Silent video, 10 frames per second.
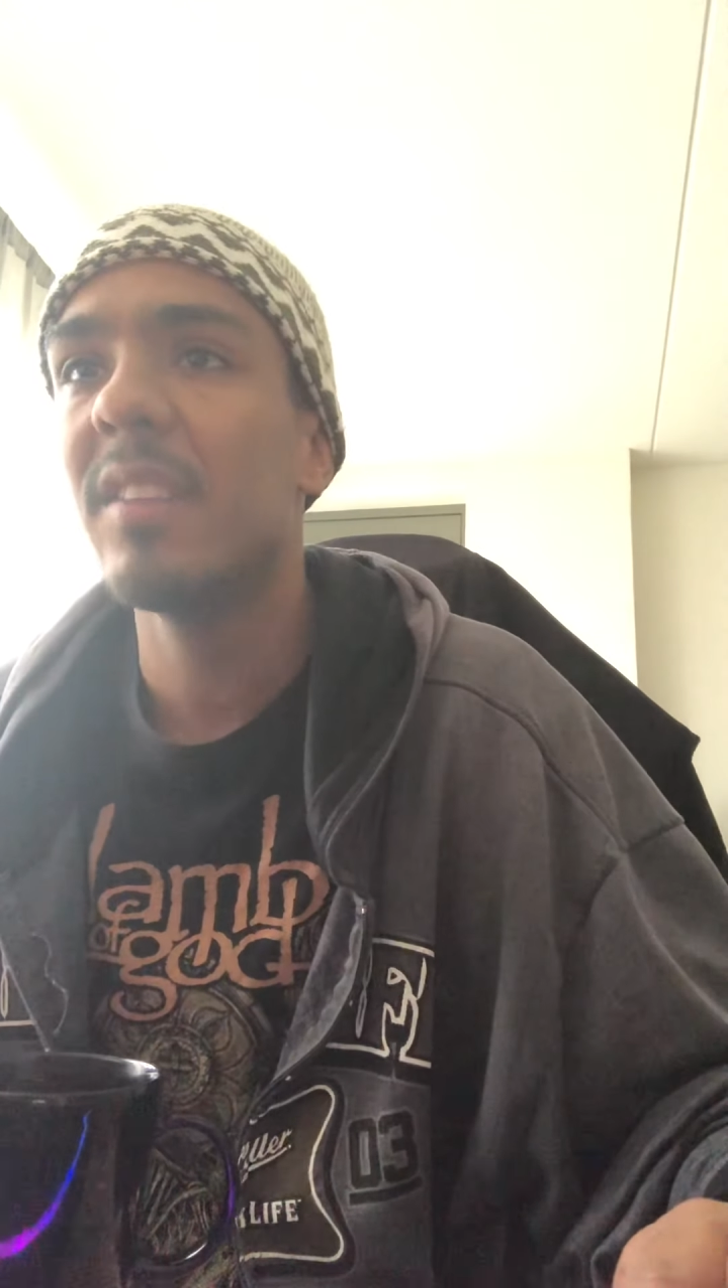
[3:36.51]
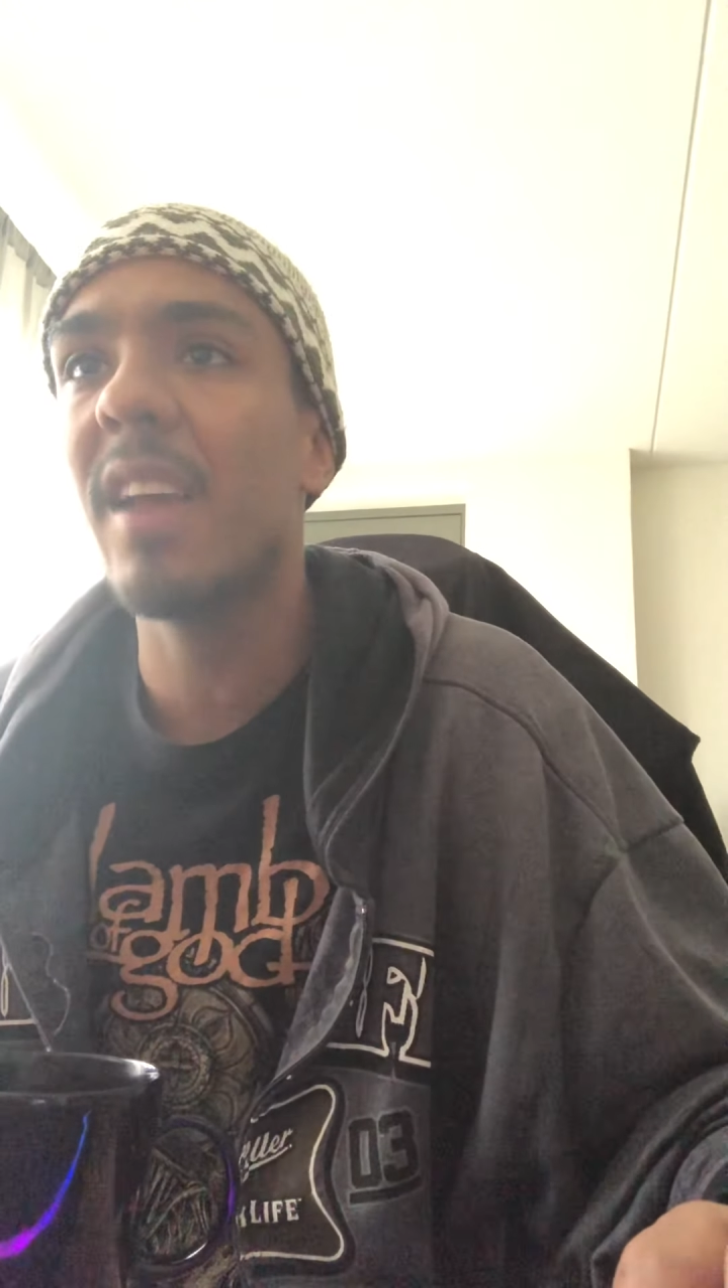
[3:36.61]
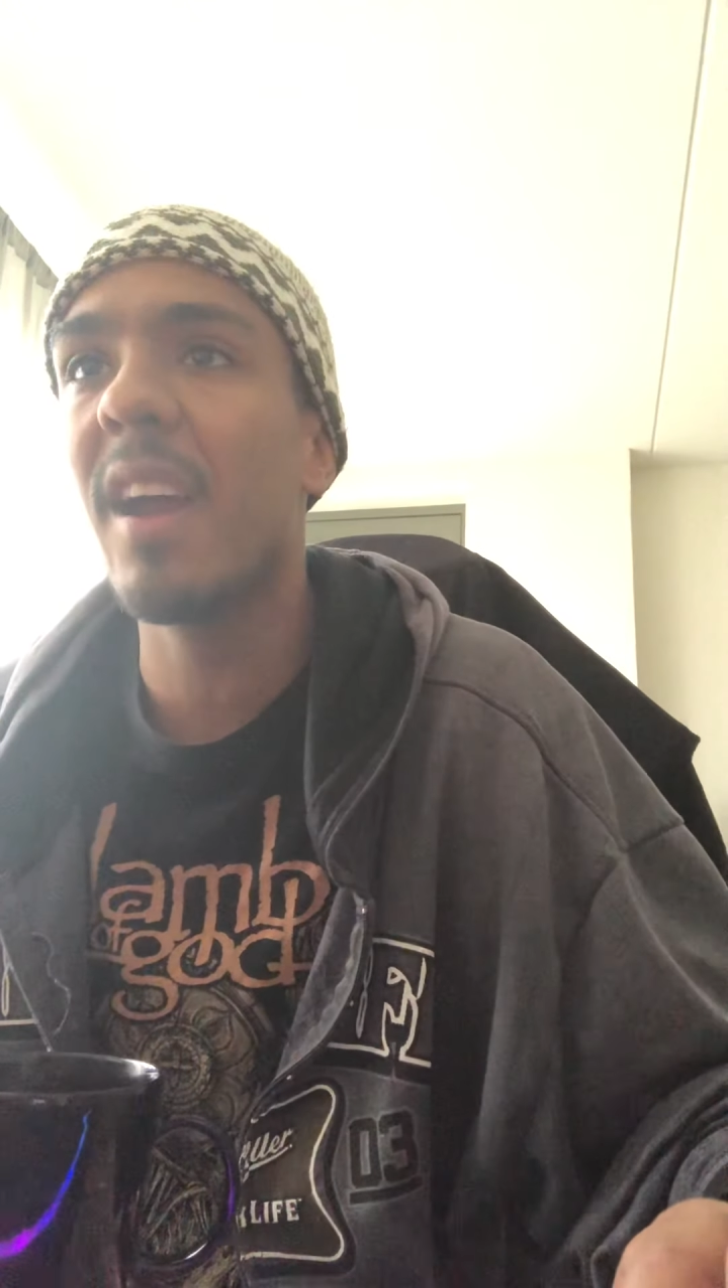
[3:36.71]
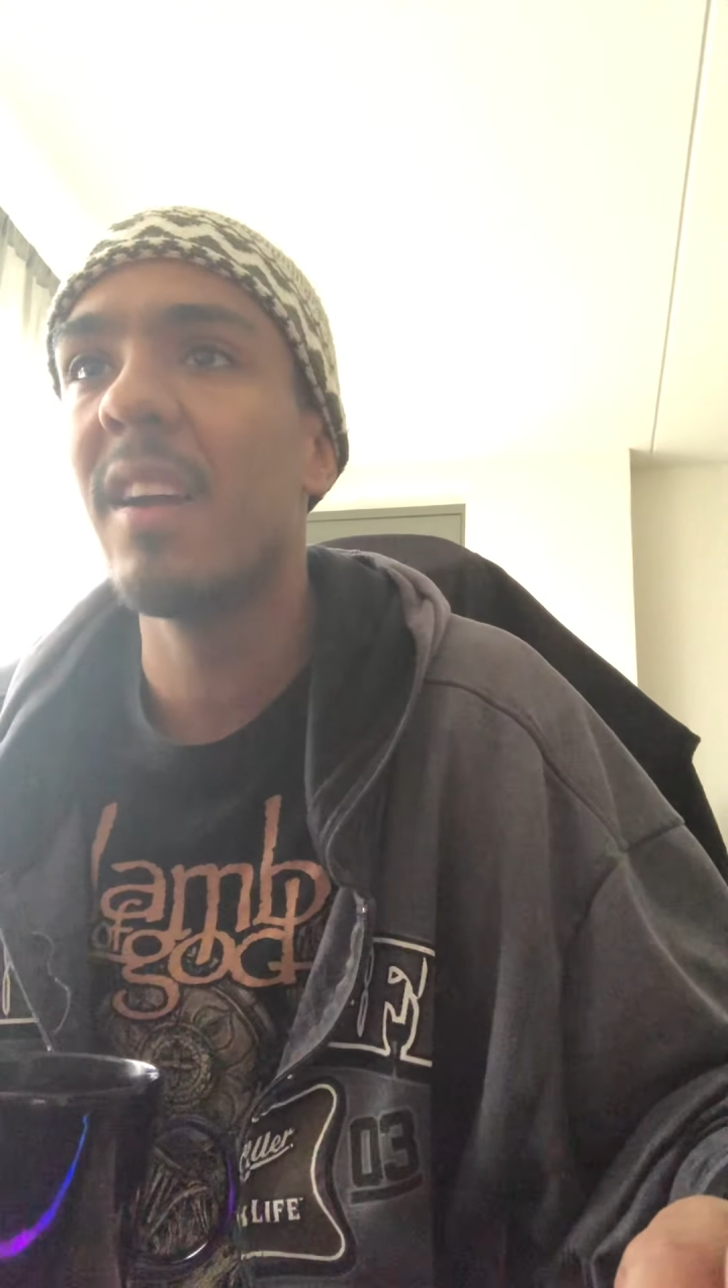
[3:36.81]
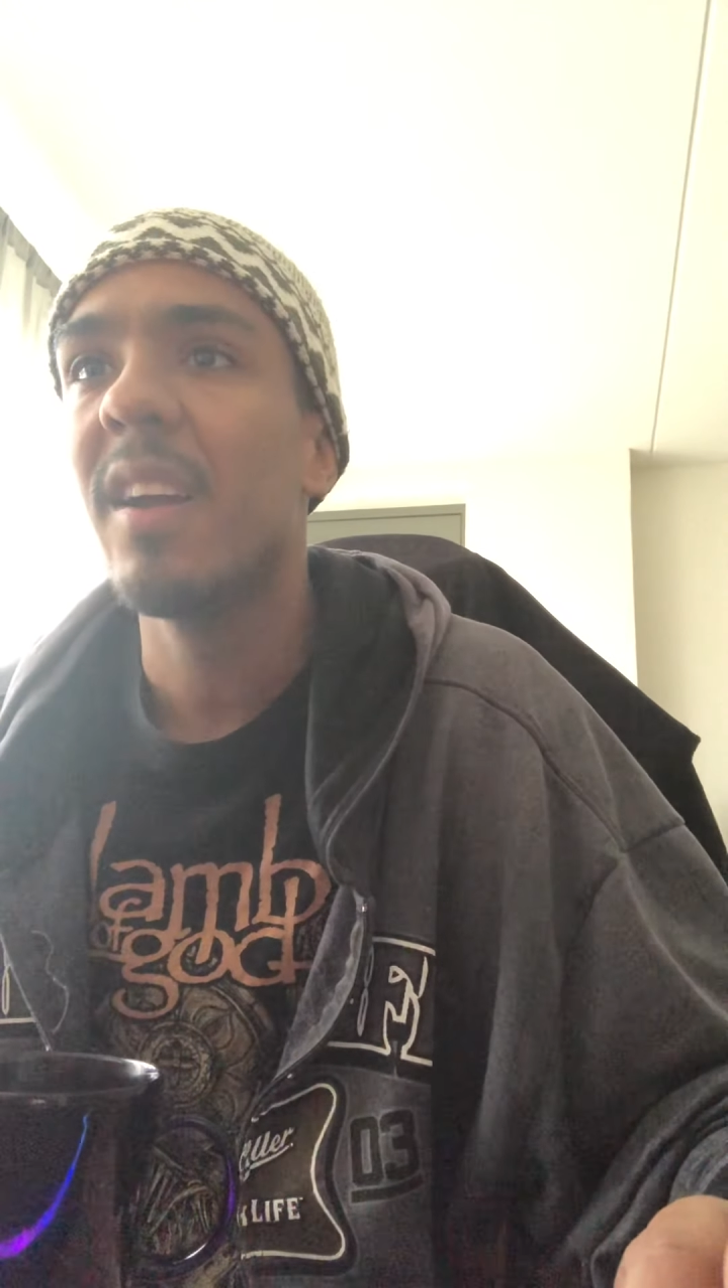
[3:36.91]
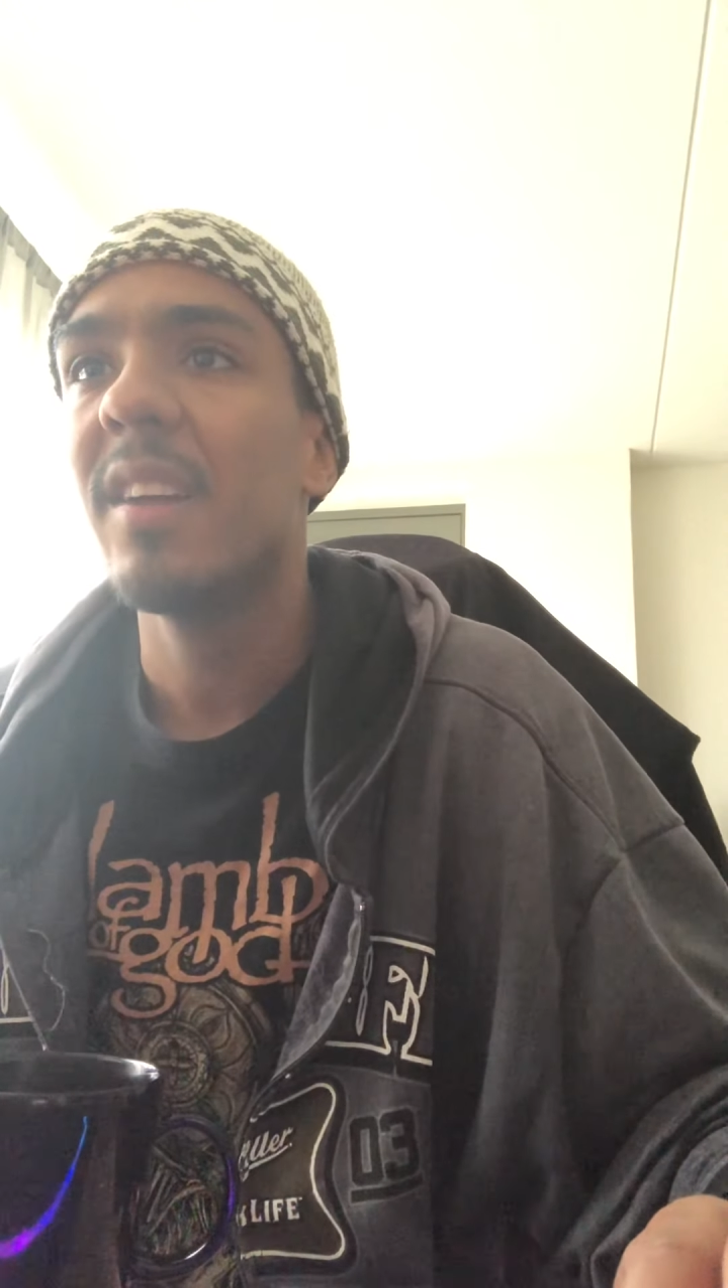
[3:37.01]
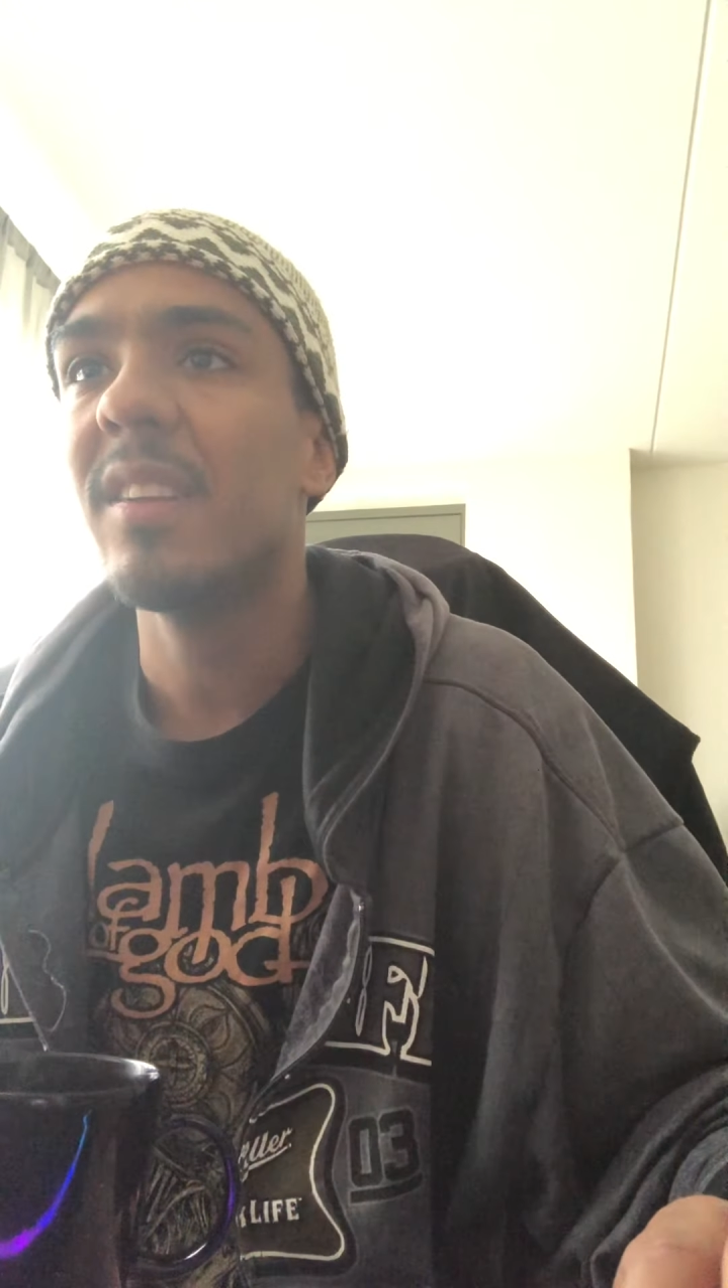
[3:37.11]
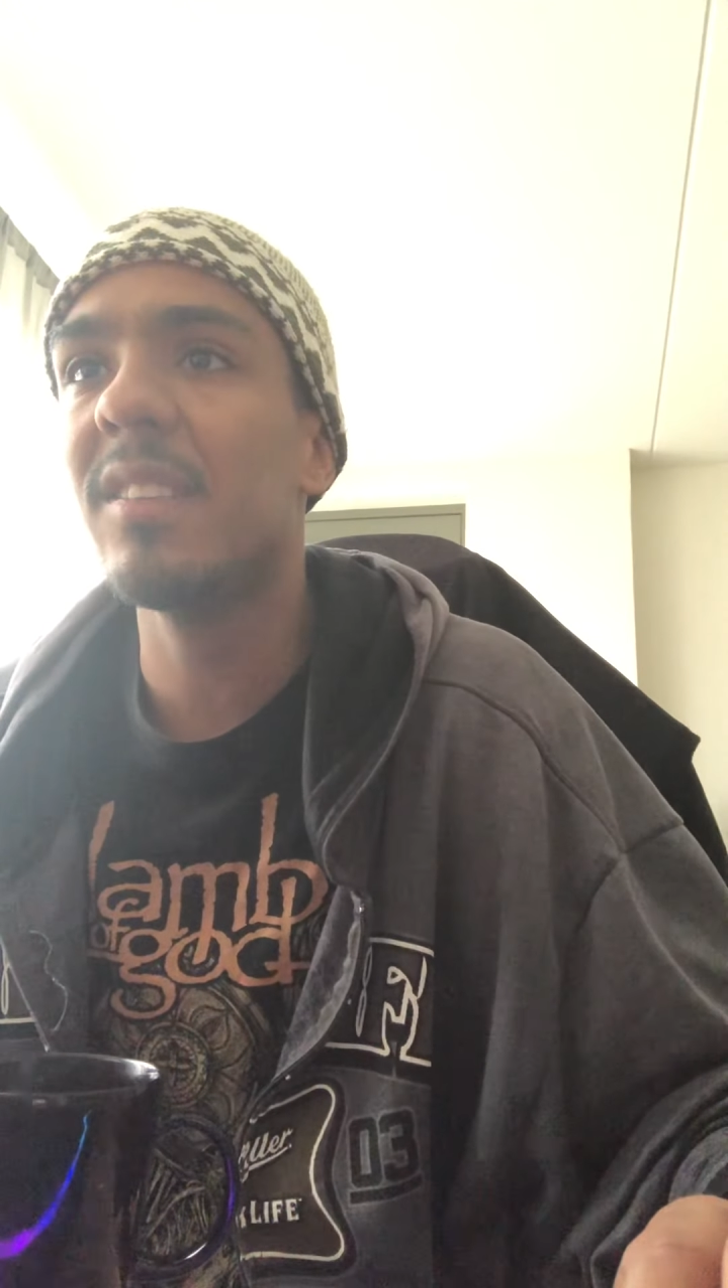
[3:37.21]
their,